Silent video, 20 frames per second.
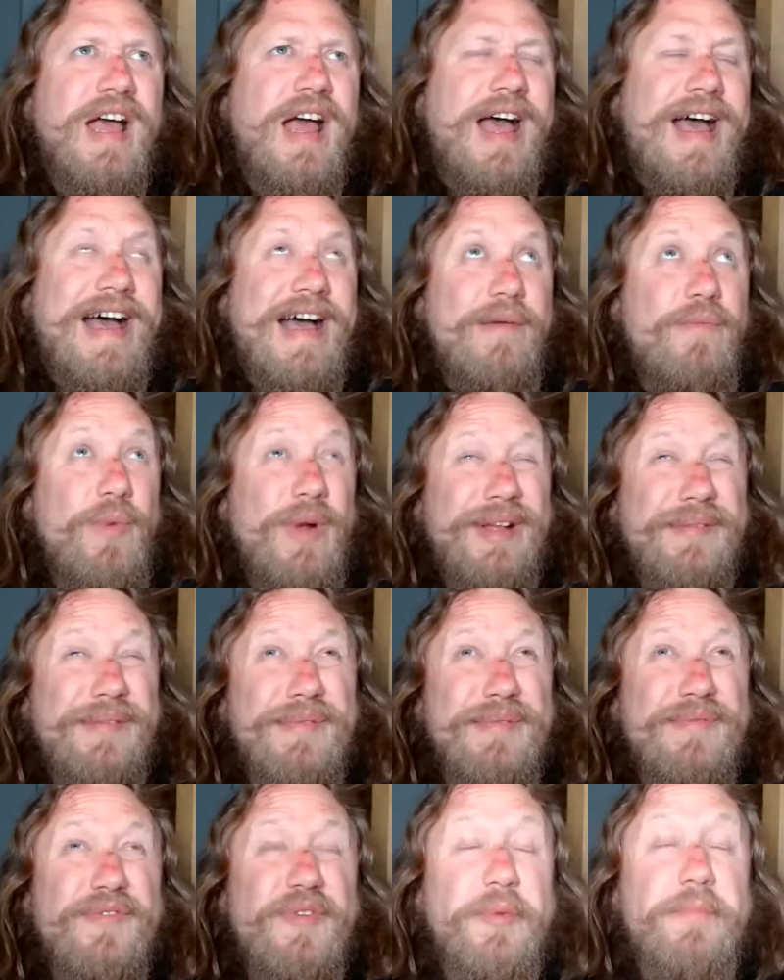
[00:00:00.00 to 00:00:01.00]
Well,
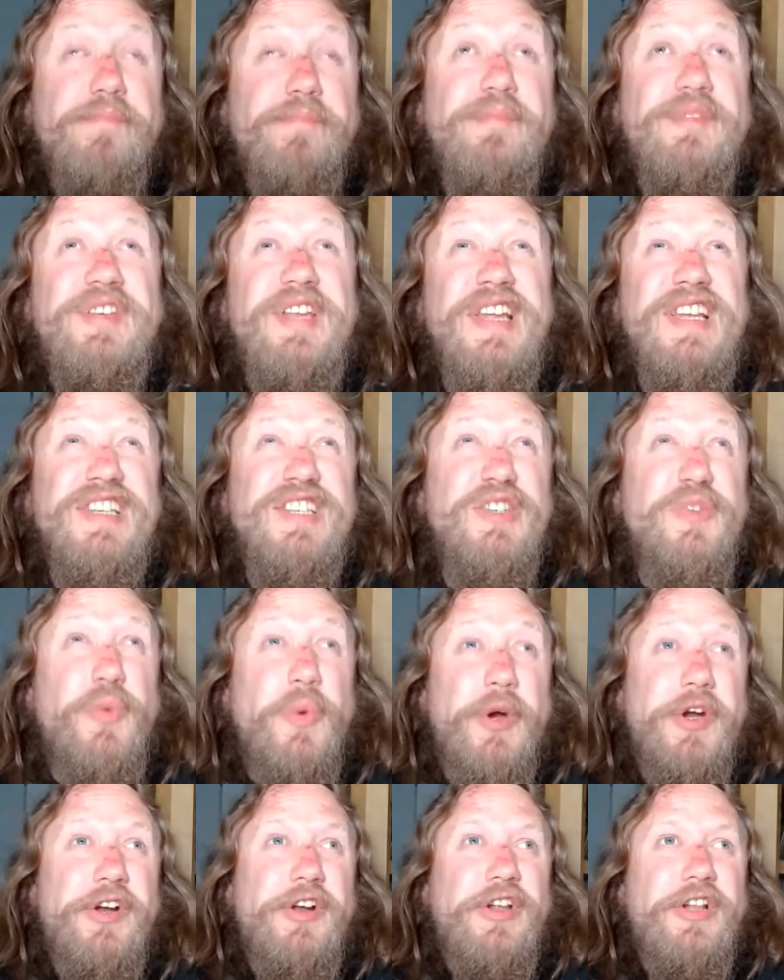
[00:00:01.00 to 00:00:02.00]
for
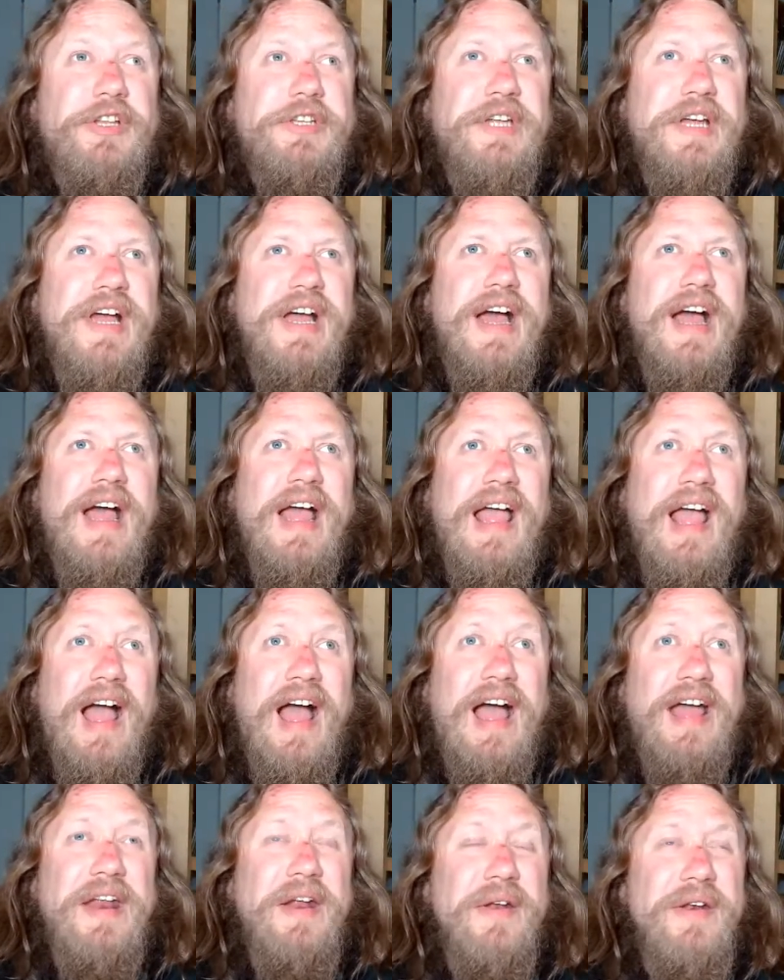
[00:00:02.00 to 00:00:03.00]
Discworld,
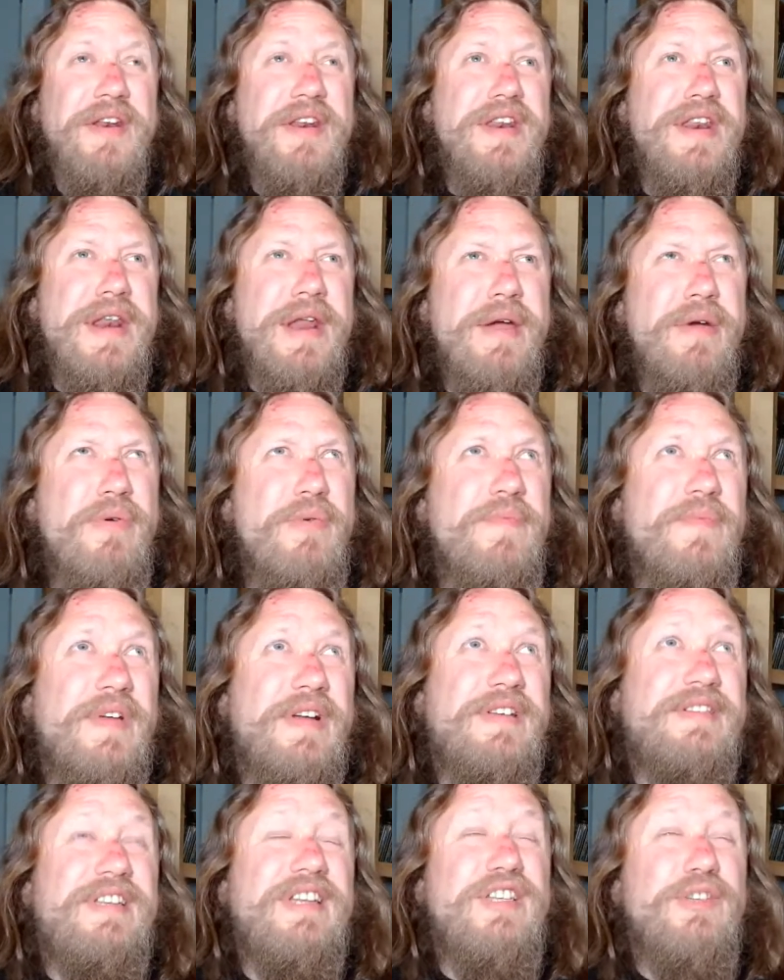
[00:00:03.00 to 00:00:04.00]
I don't know.
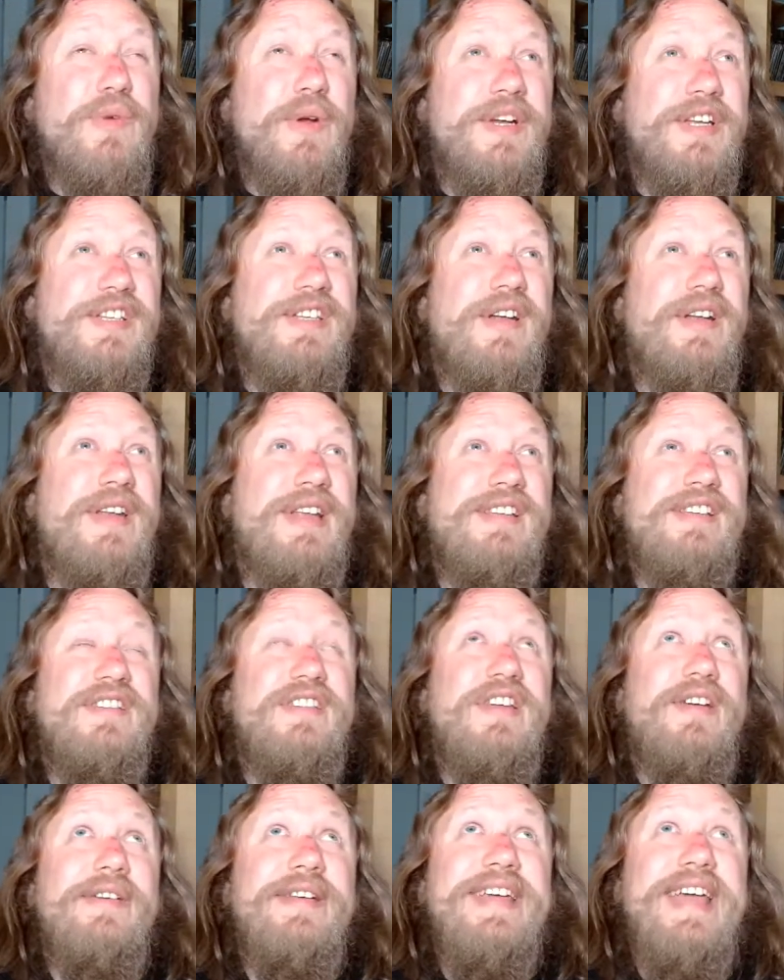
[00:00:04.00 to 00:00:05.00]
Discworld is not
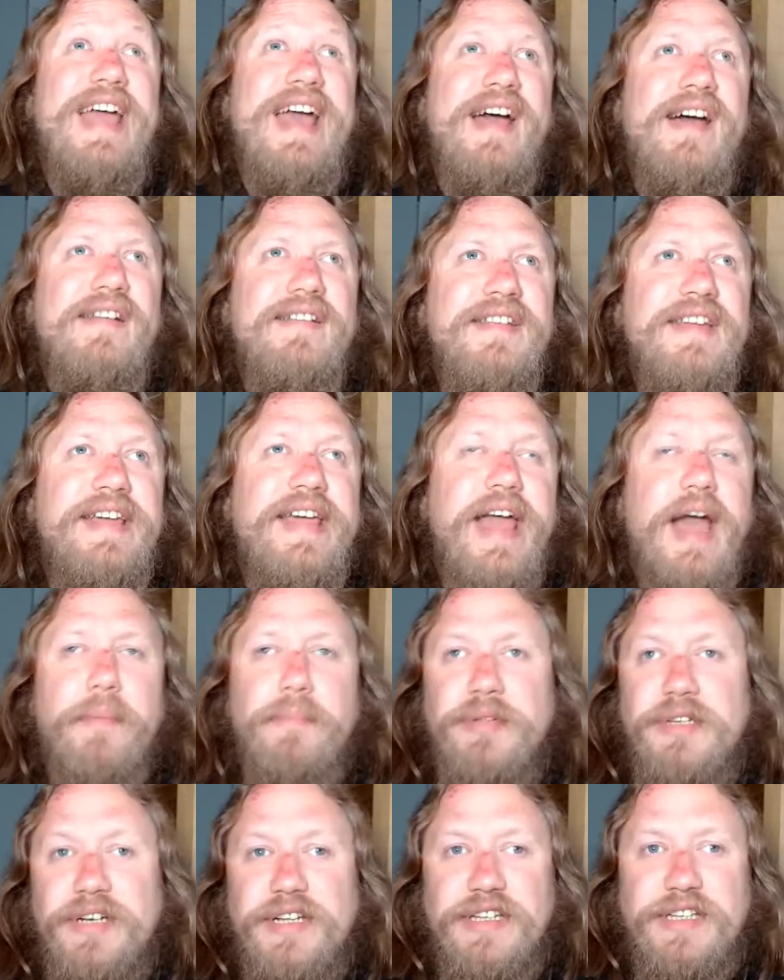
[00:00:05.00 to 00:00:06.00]
necessarily
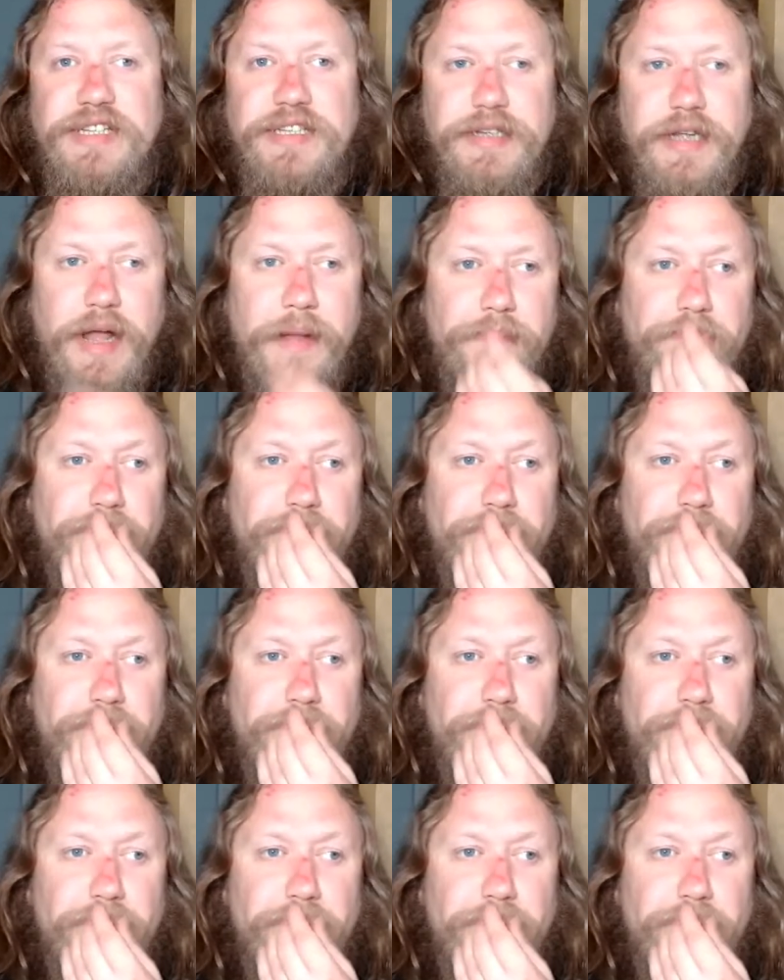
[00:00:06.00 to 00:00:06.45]
anti-capitalist.